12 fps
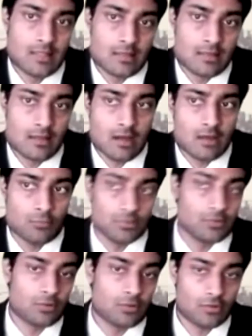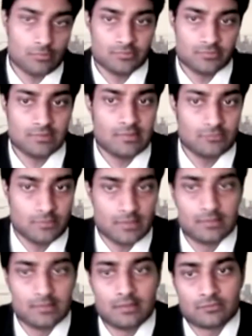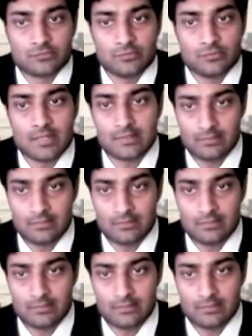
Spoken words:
we're not obviously as big, so that